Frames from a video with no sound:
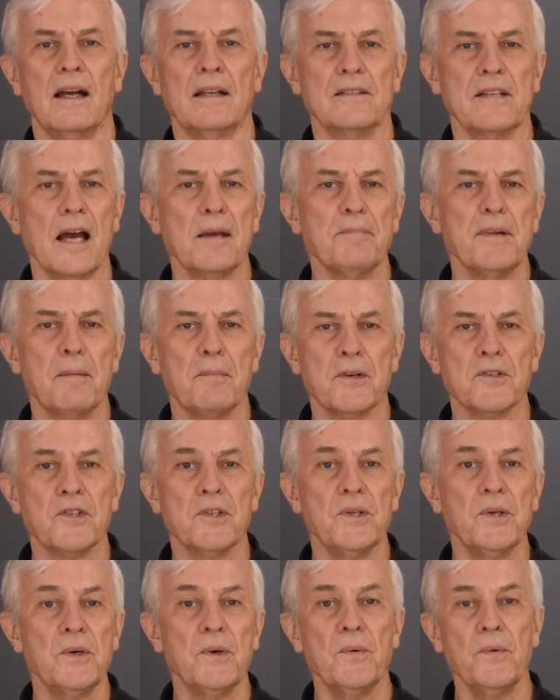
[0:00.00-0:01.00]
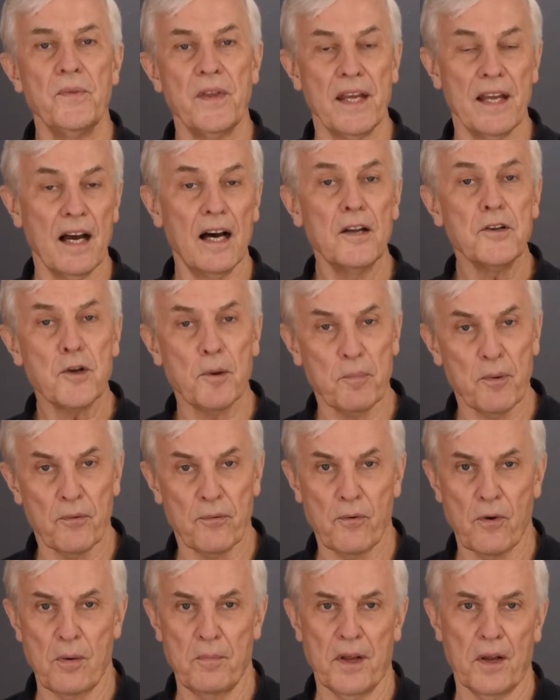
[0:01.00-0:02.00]
Type number 2, the
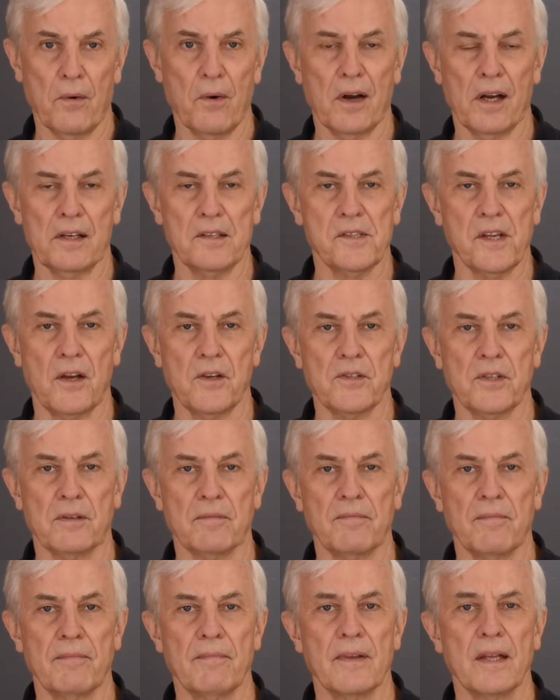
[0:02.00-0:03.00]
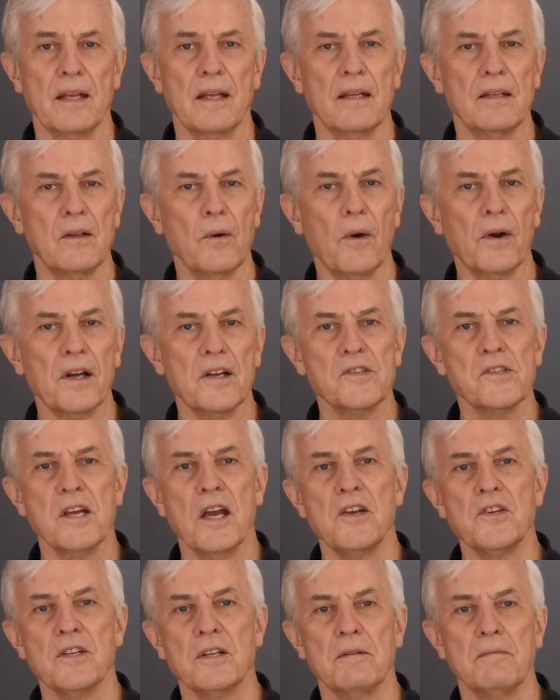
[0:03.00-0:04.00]
underperforming organization. The
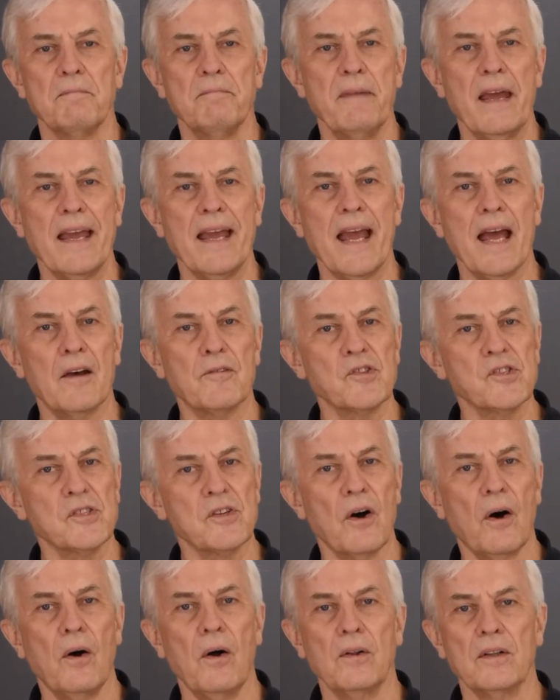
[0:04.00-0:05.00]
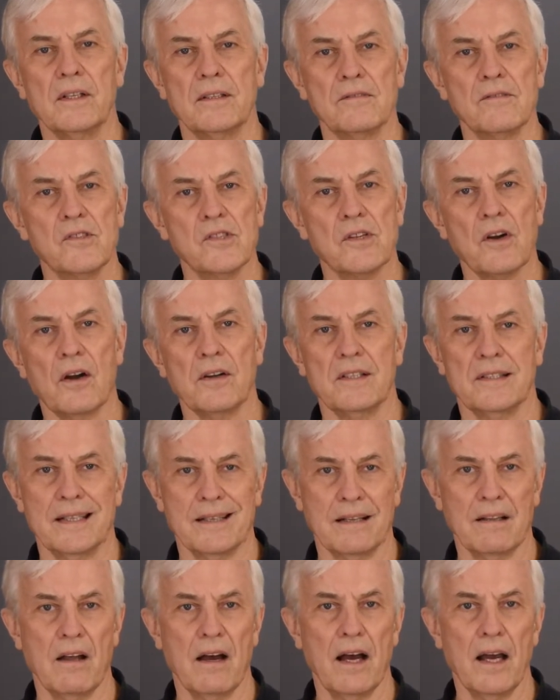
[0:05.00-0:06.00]
organization may have stalled and start to
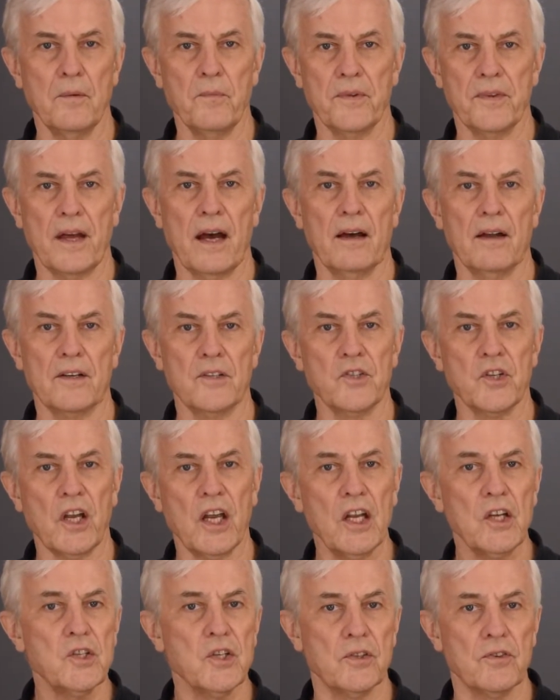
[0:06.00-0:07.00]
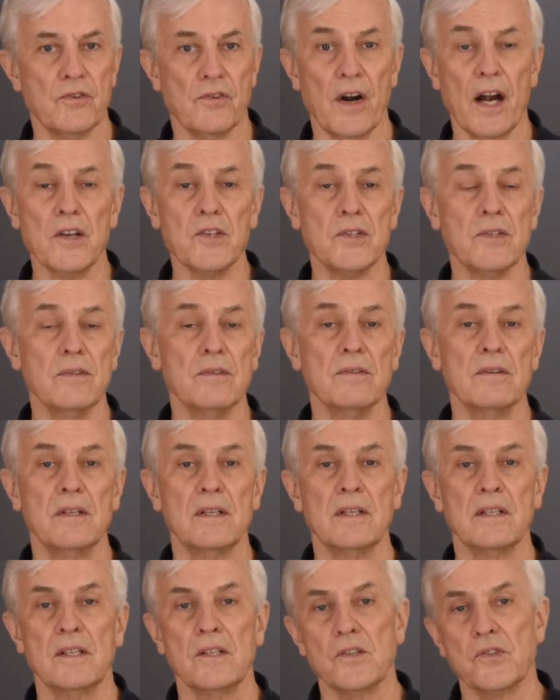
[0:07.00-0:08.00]
decline without a change in direction,
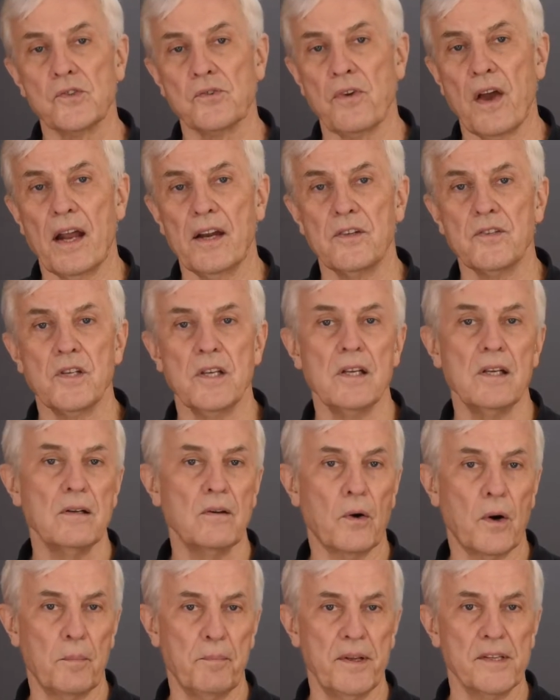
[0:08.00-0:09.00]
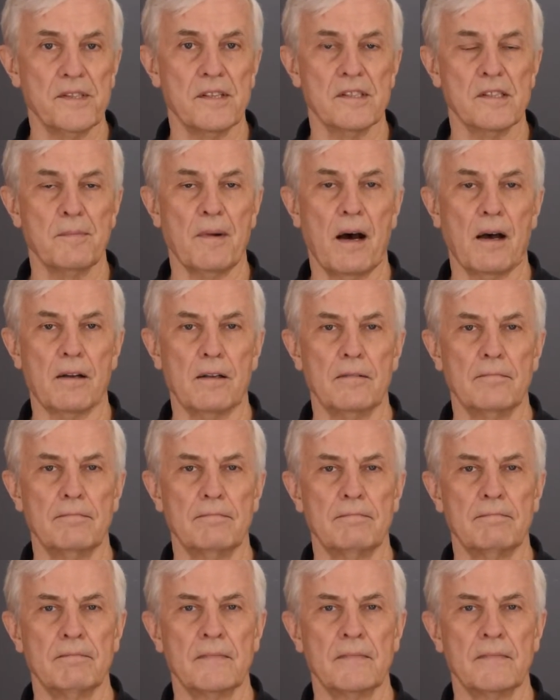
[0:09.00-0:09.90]
strategy, or business model.